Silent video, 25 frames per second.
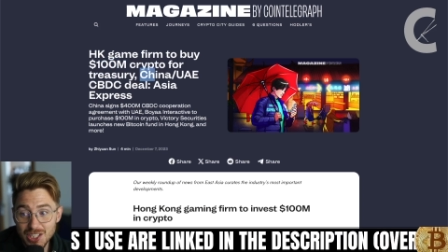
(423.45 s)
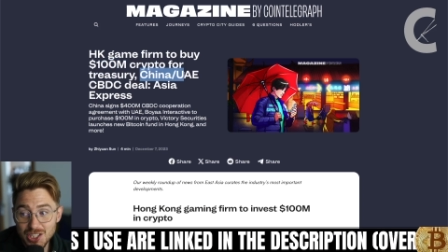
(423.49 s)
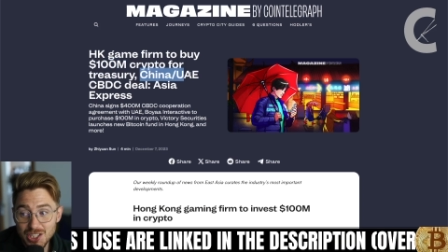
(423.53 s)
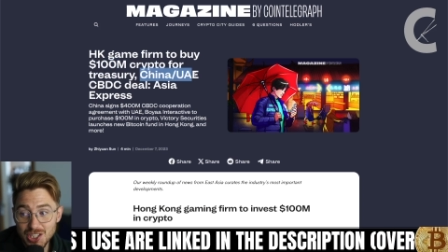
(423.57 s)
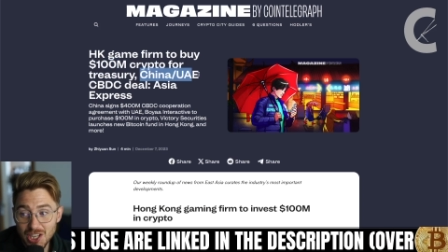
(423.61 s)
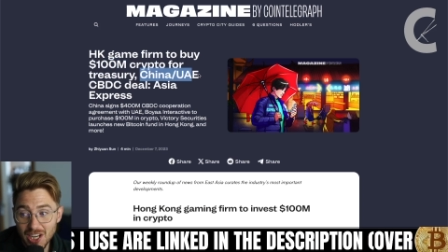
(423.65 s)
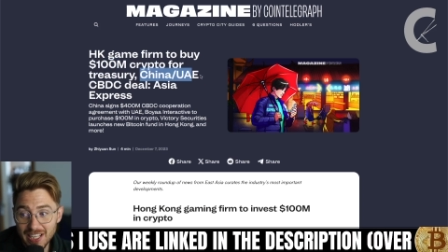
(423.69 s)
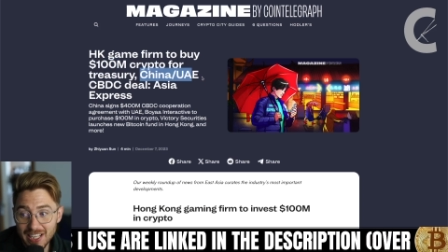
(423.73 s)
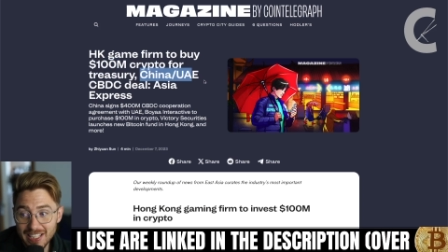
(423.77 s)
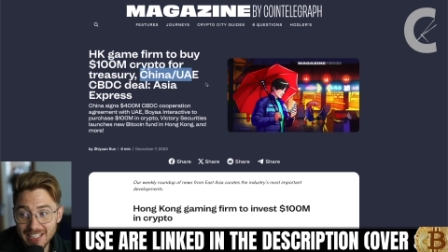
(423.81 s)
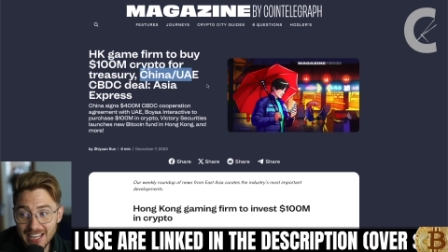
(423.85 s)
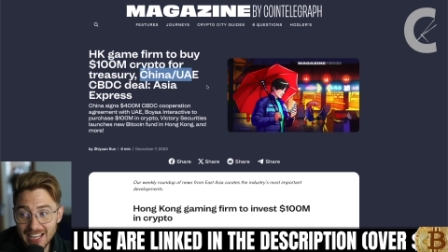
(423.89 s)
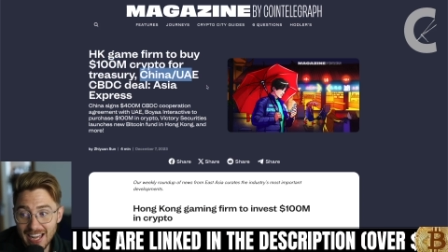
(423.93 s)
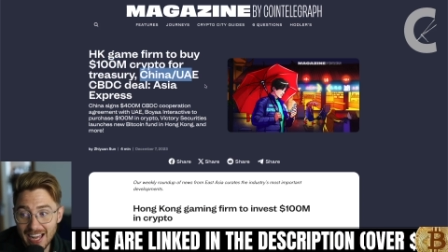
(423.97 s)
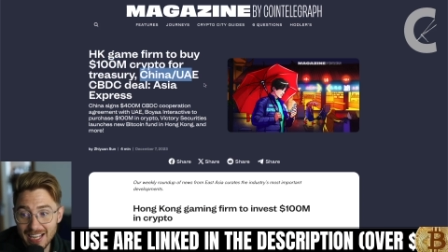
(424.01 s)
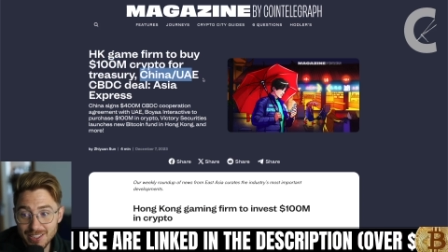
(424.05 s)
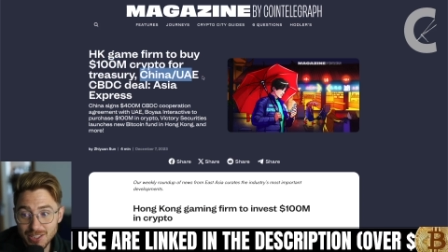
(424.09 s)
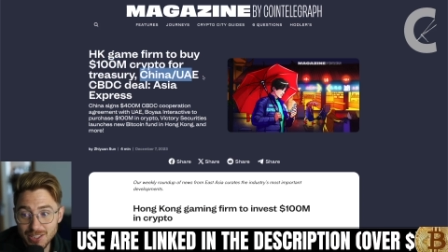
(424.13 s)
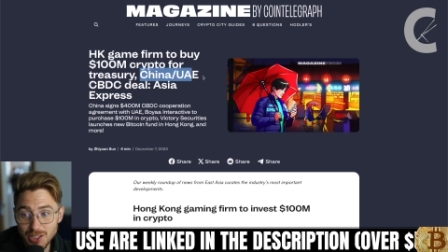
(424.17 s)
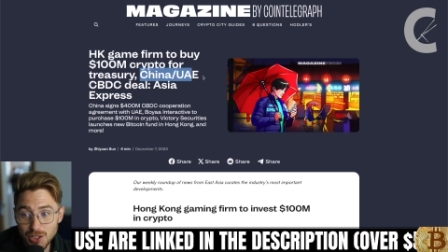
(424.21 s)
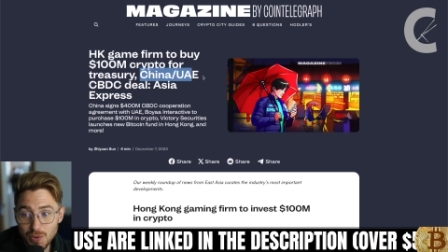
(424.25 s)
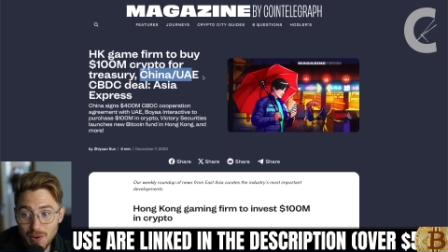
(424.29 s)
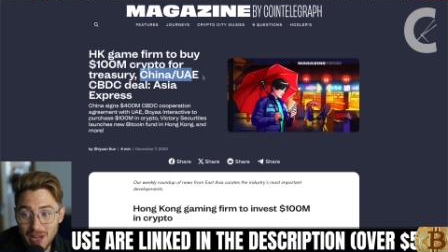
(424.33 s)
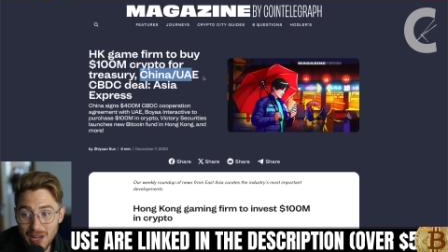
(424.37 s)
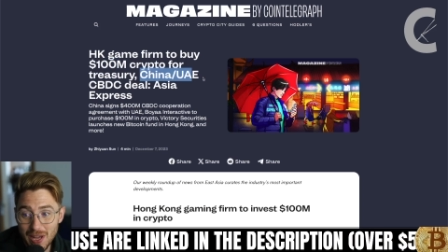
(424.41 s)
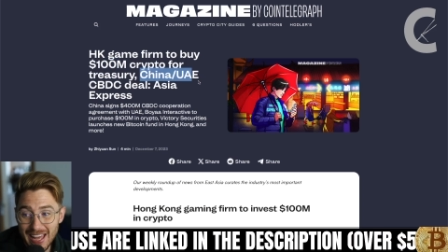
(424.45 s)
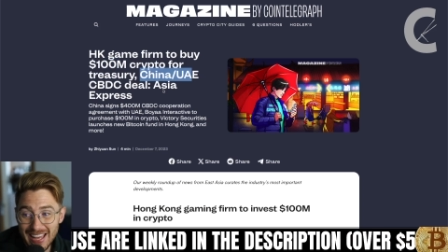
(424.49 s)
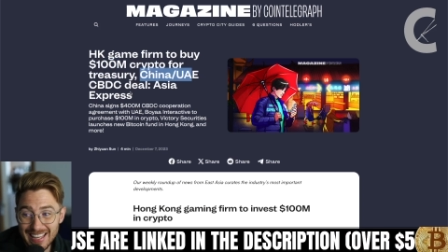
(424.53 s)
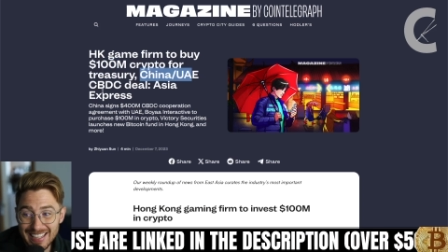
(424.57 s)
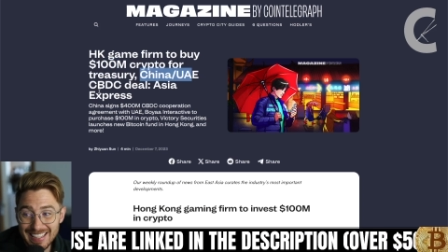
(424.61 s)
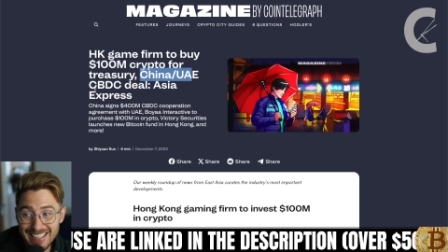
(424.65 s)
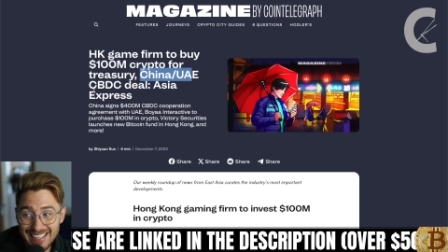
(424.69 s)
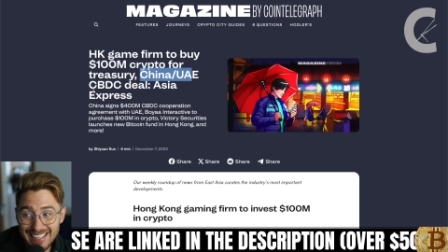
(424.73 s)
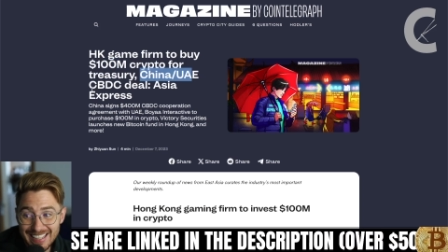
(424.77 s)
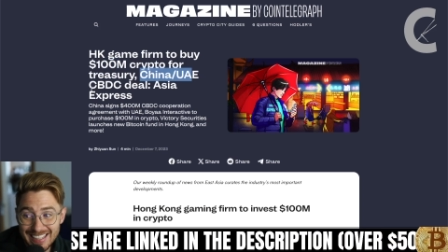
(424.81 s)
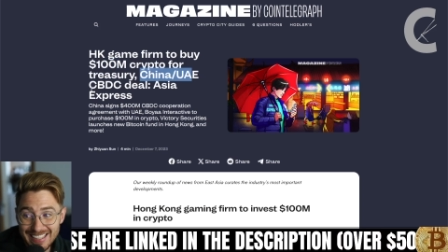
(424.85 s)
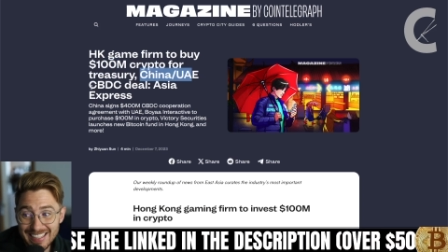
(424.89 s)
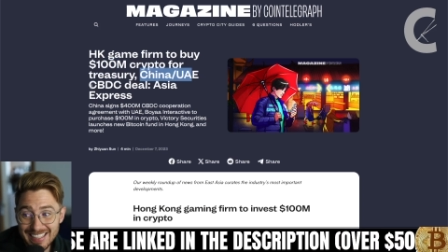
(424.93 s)
China, and
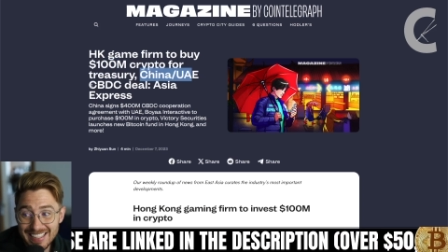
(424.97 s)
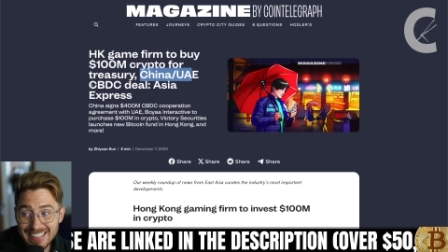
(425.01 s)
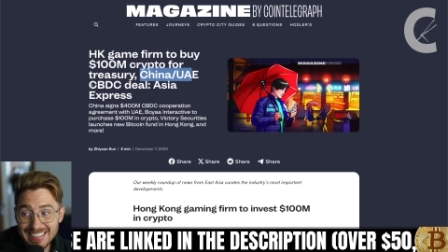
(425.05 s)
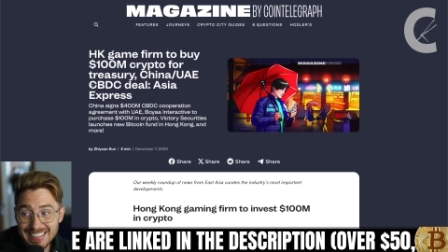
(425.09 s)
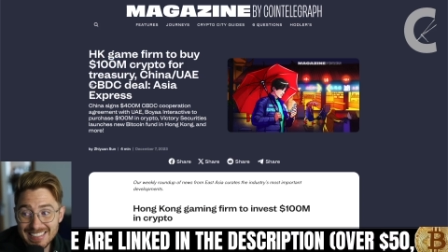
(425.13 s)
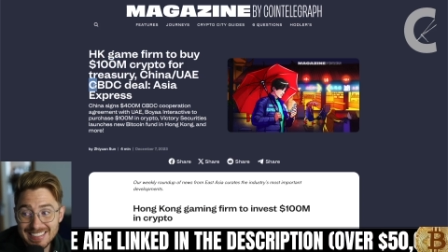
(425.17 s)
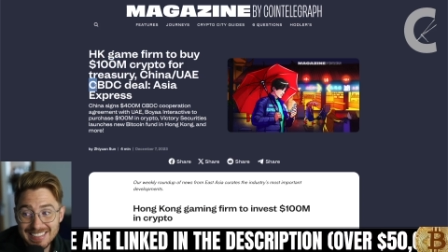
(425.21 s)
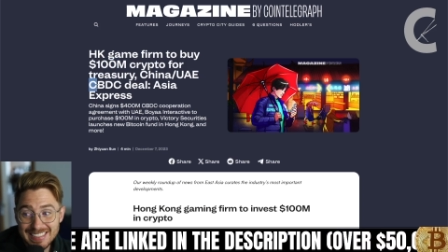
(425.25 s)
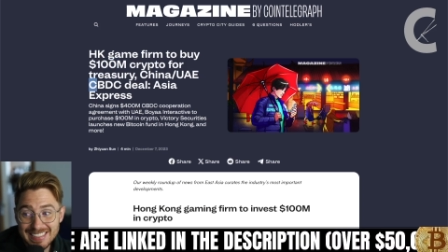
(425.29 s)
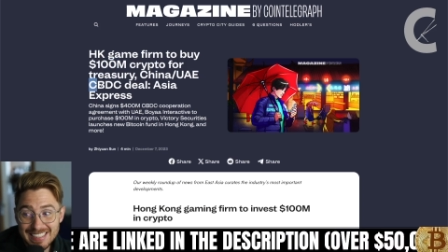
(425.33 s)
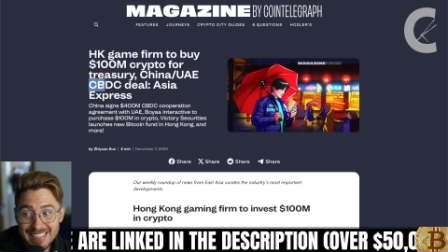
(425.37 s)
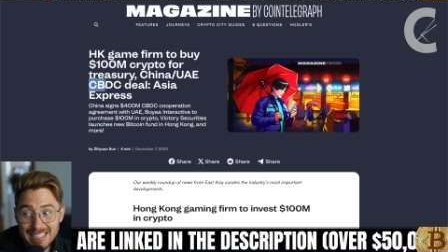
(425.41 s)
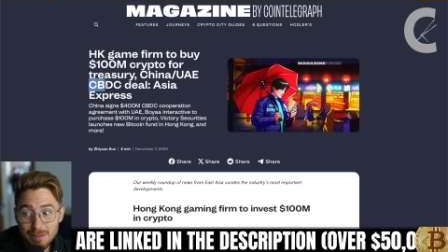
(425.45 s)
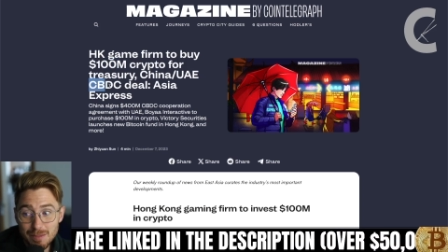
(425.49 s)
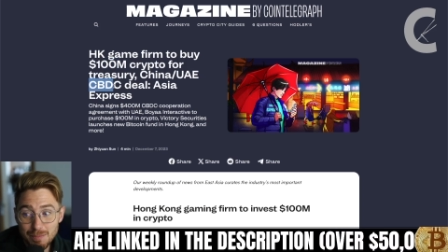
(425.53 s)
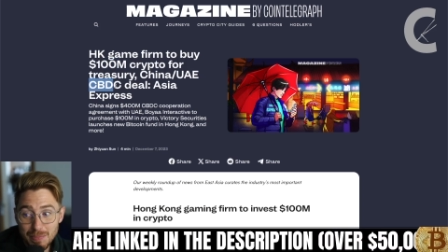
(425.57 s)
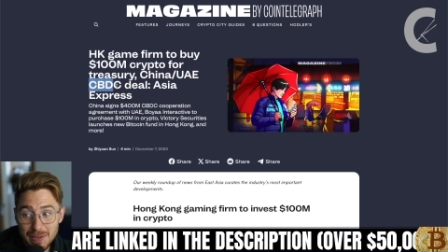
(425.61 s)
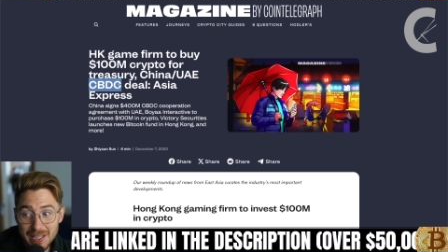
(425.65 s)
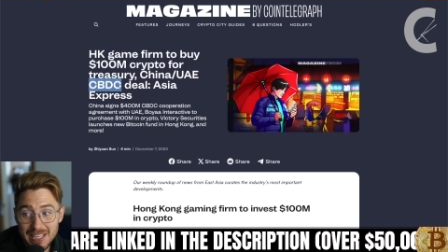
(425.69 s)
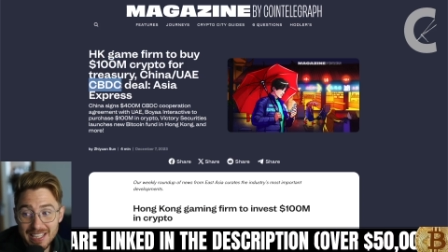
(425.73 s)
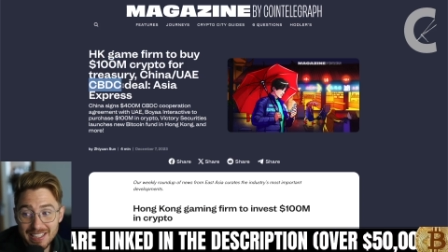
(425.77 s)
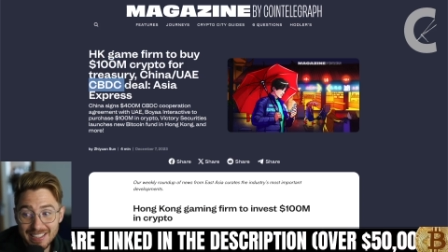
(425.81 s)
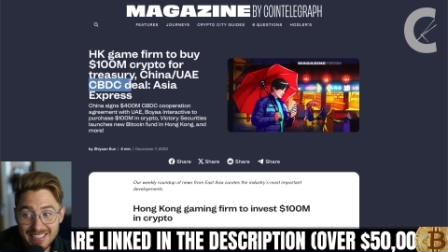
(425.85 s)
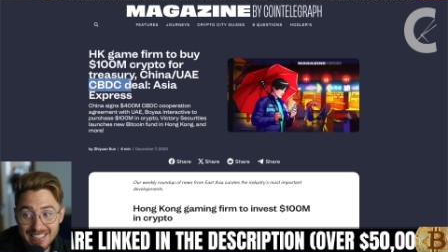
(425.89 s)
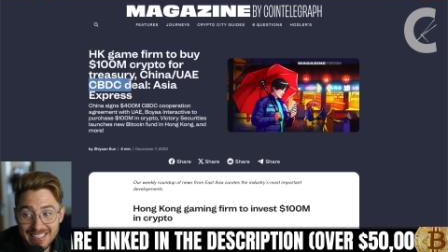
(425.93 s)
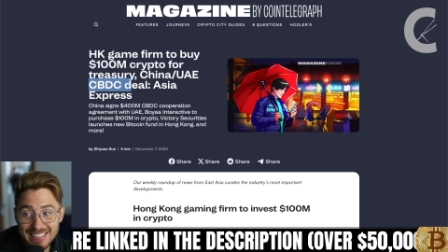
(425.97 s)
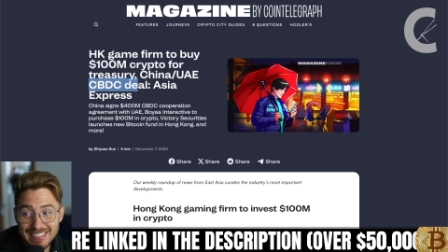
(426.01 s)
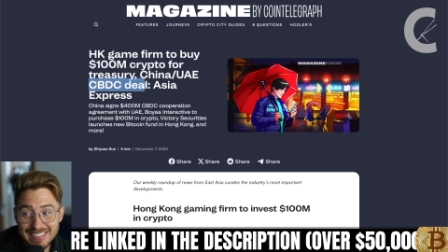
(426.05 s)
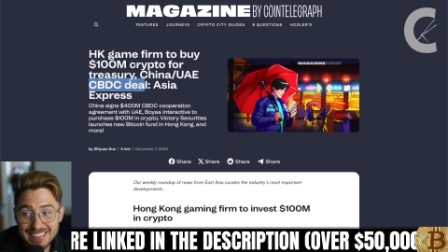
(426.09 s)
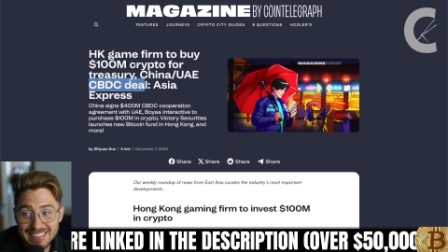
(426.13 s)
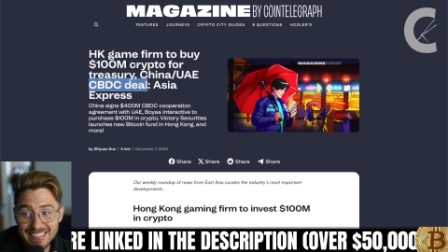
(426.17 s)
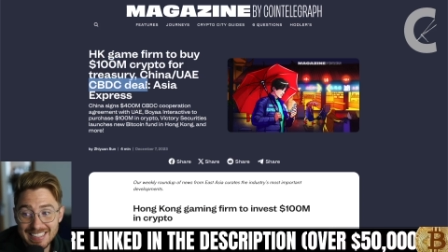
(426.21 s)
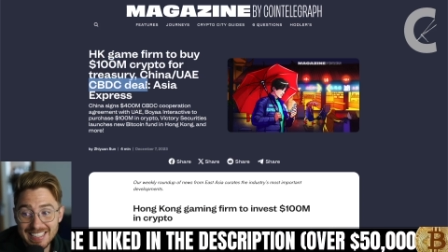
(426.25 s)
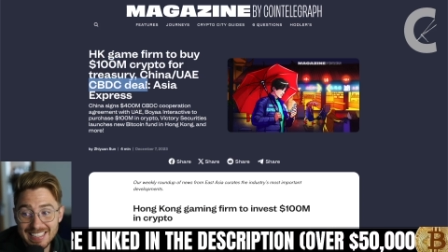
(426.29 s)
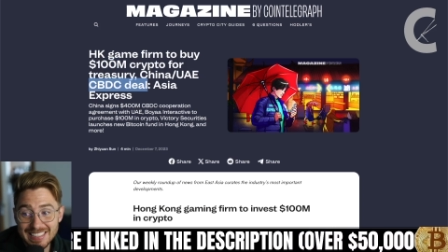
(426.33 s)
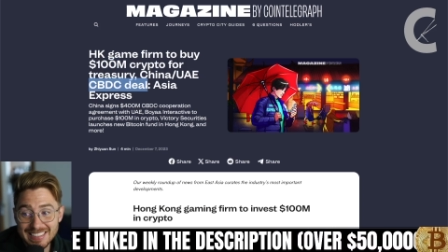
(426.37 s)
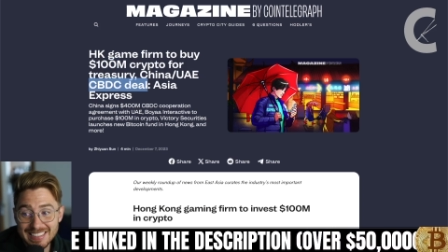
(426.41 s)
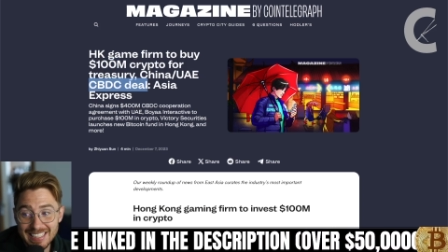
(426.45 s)
UAE
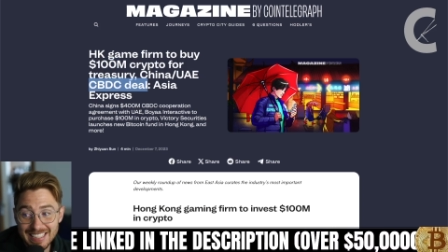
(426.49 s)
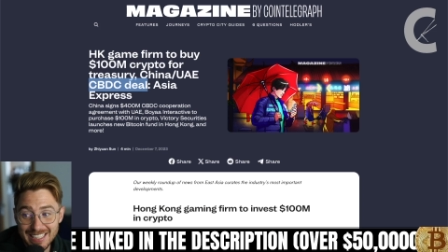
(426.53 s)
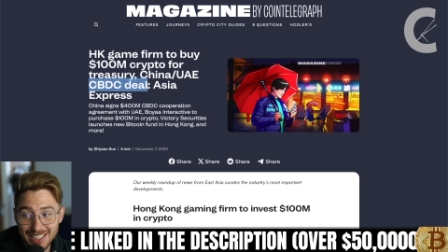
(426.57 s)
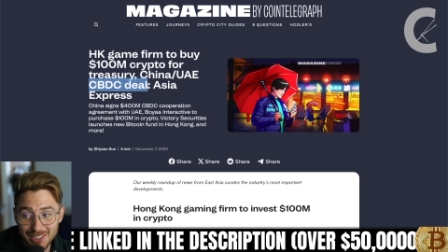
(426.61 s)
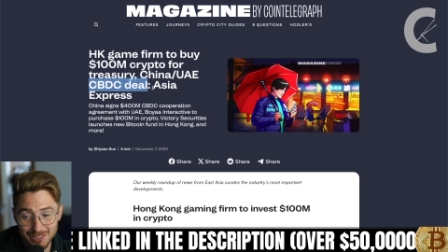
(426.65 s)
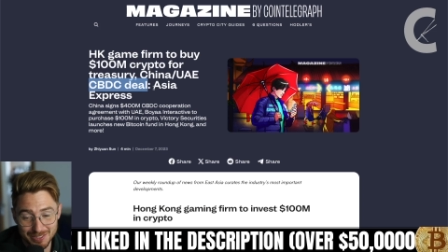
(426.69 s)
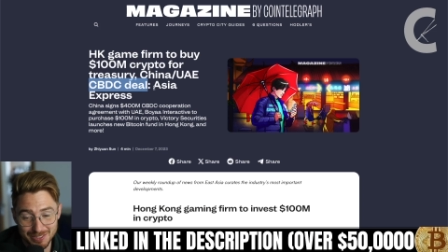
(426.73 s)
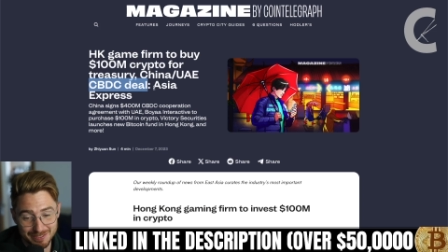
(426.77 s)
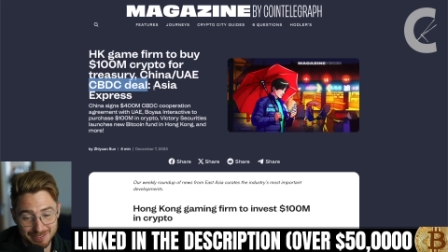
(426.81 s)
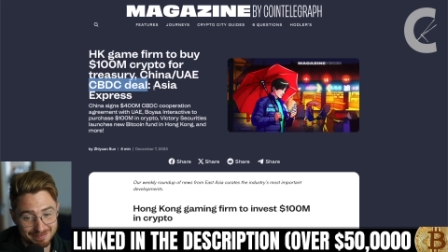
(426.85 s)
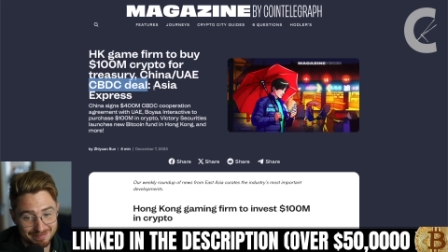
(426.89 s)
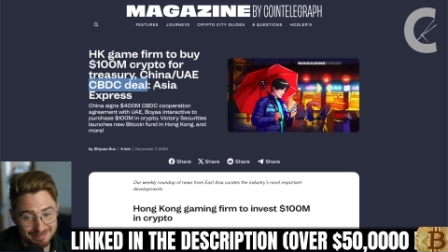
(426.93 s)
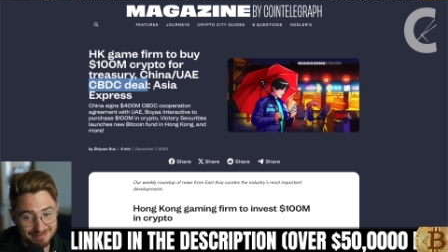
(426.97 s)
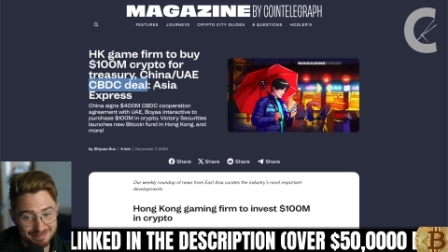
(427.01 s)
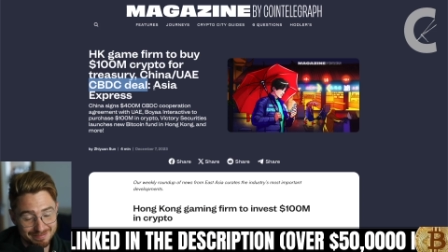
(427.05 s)
CBDC deal.